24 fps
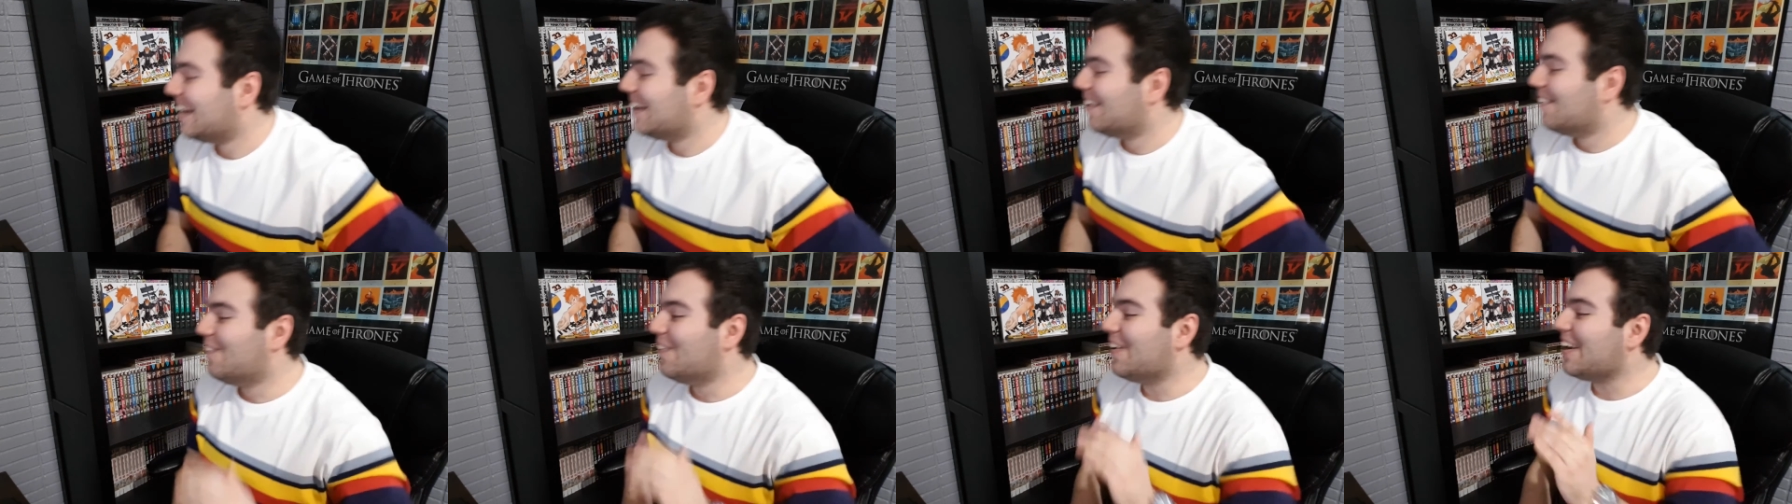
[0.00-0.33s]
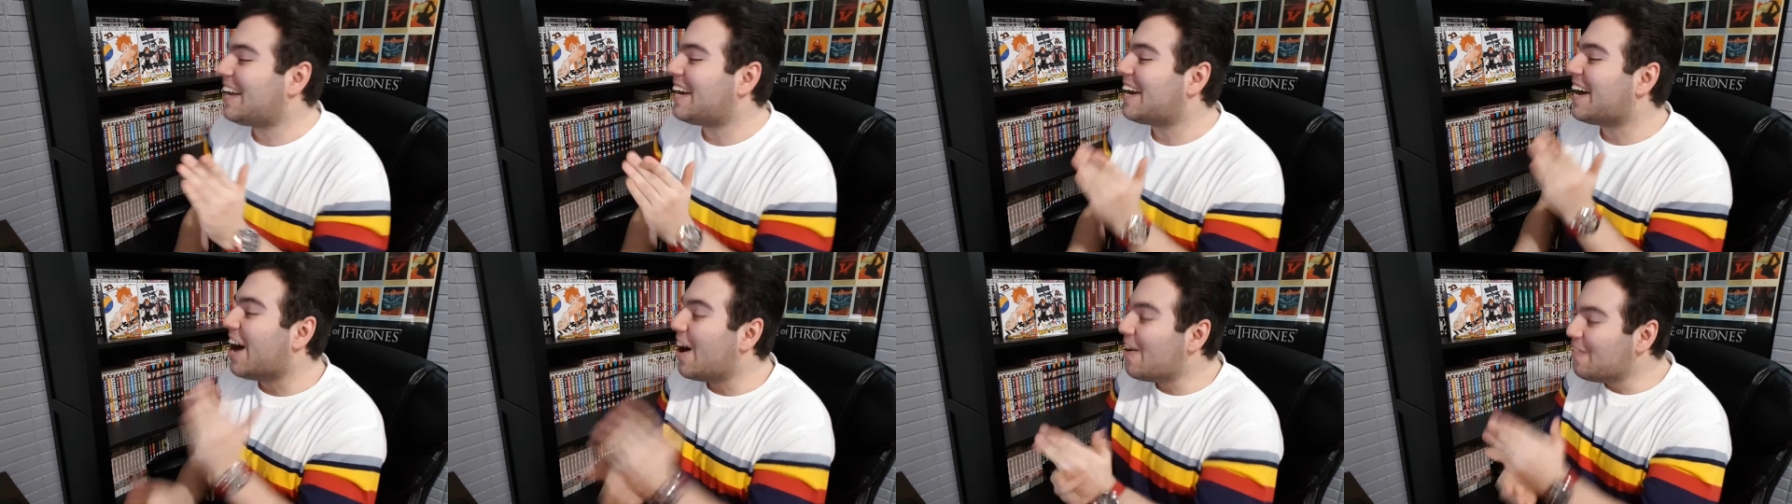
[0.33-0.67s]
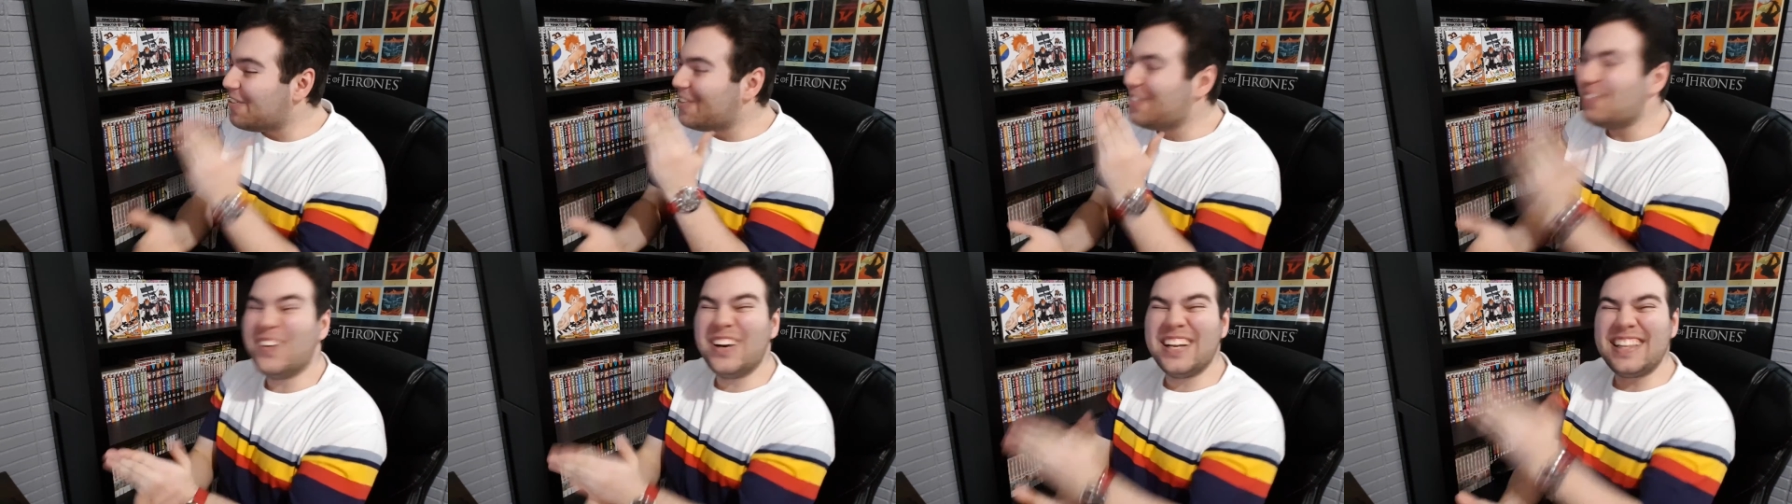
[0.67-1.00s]
we
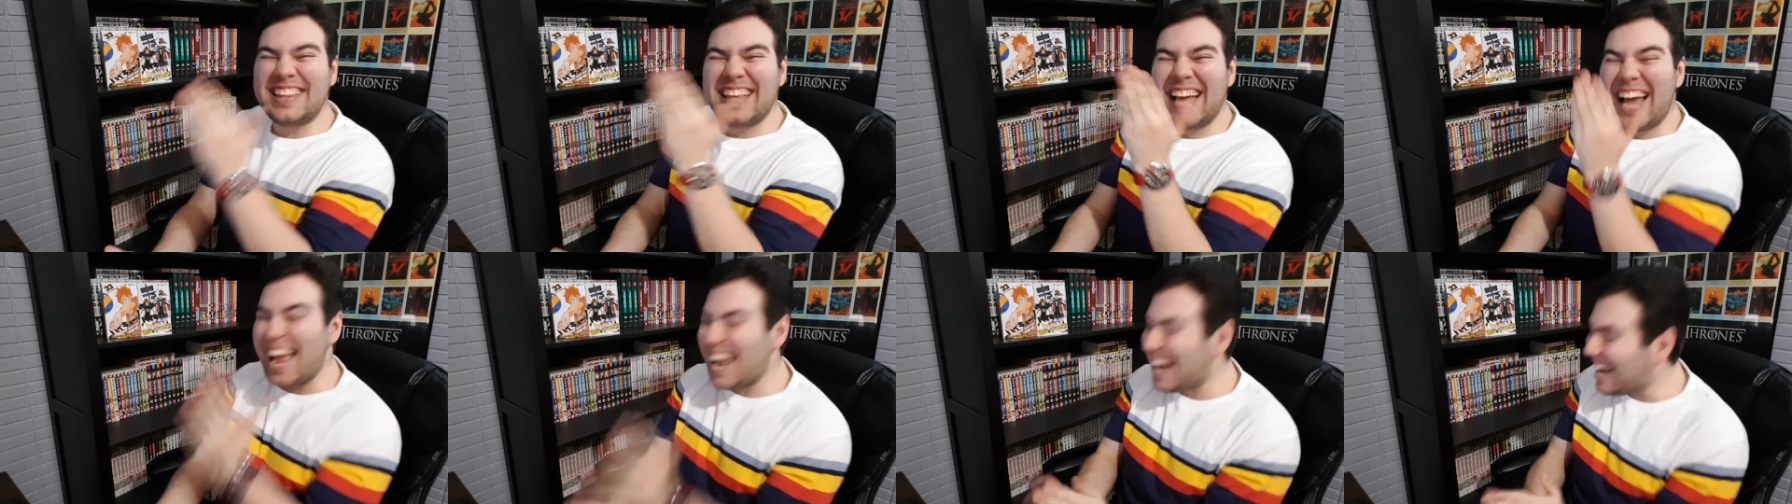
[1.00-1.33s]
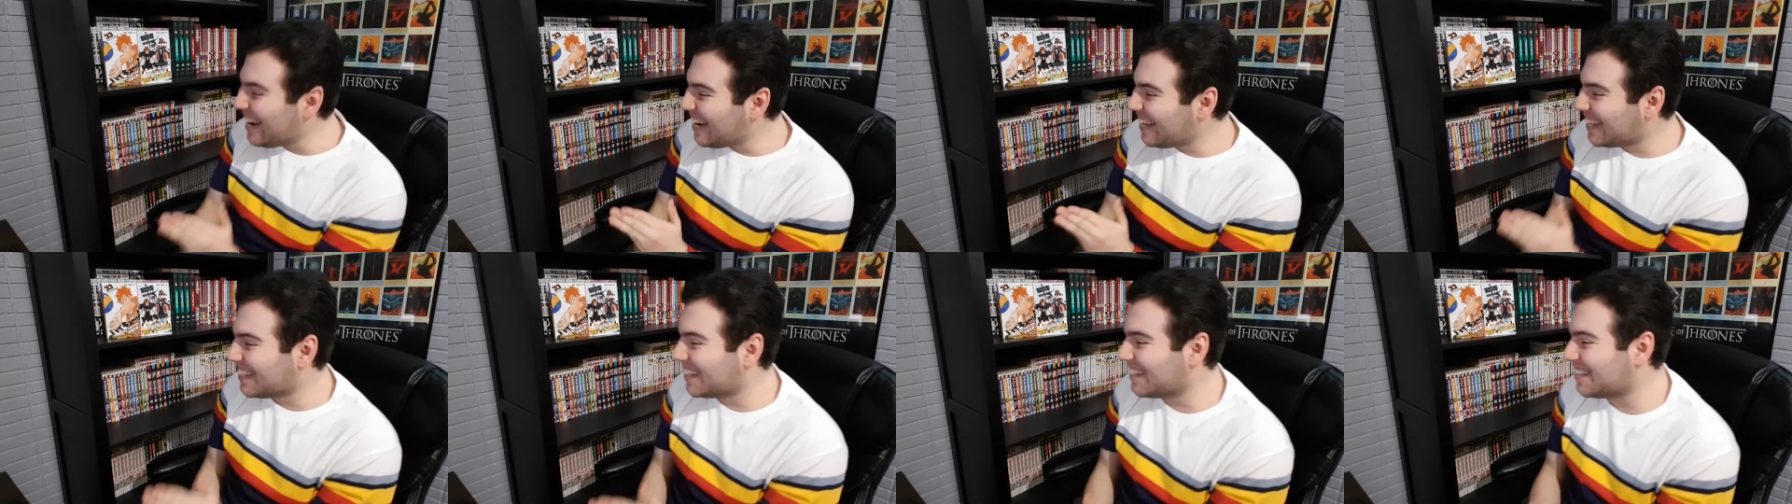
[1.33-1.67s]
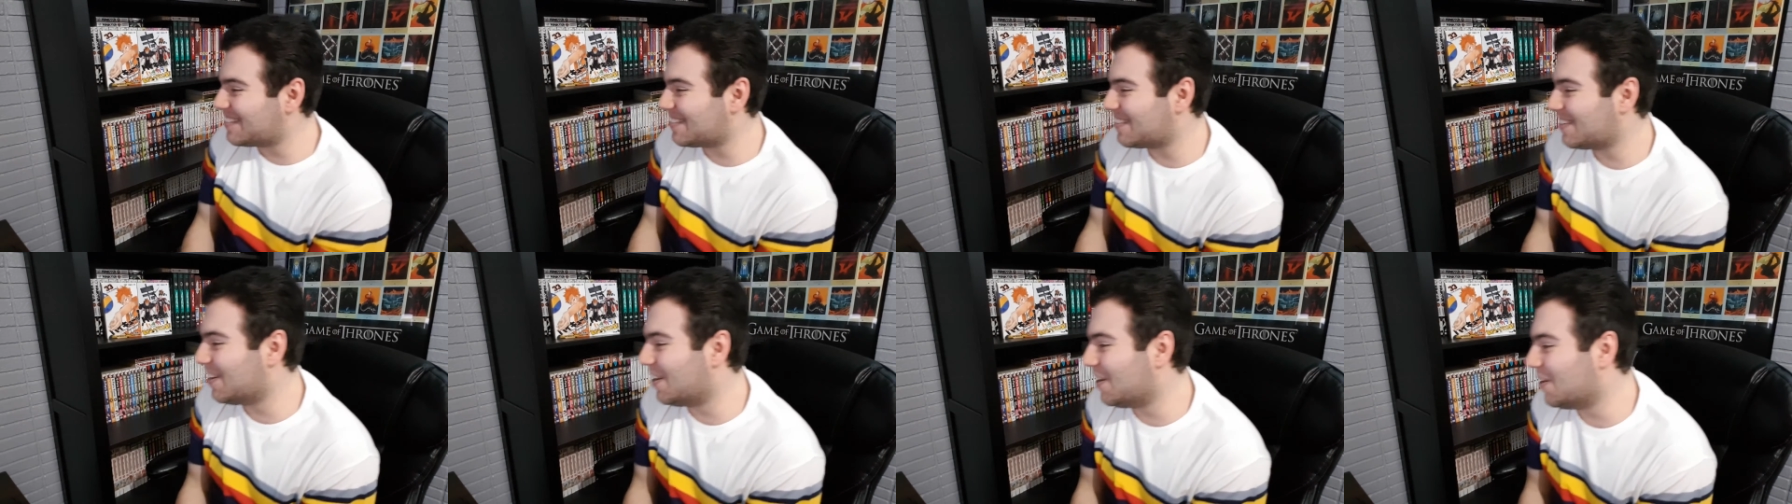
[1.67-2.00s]
coming with the heat,
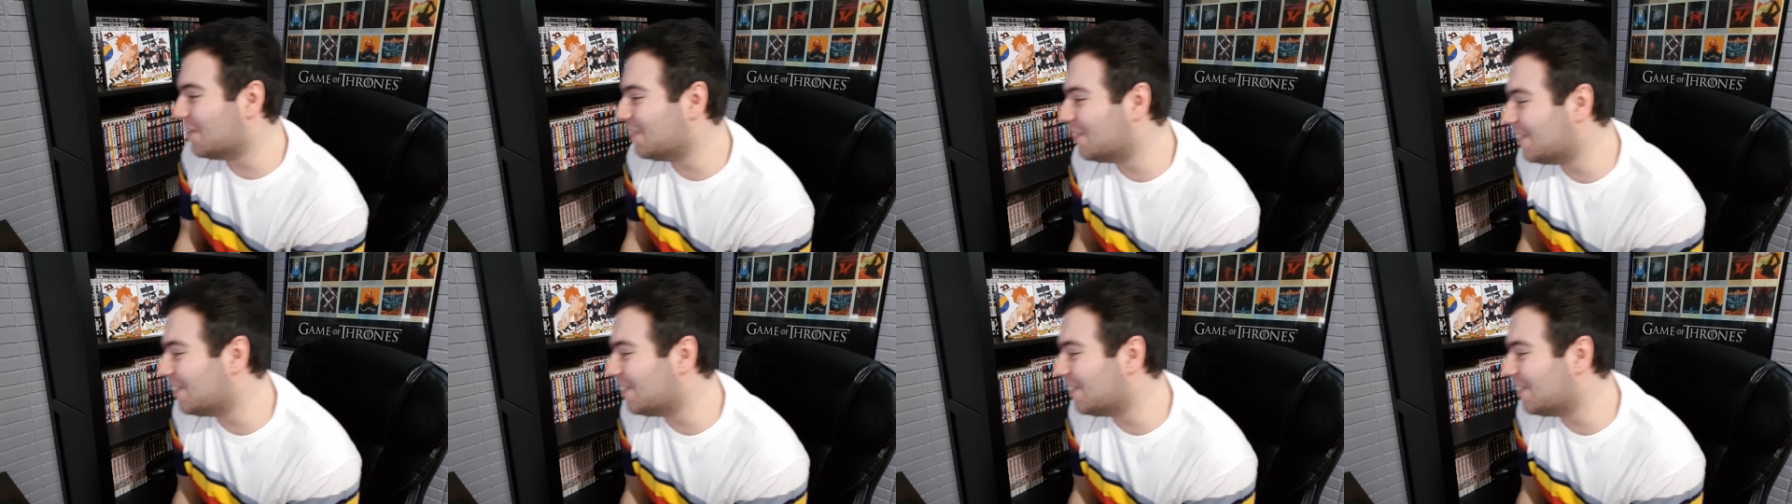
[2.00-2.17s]
let's go.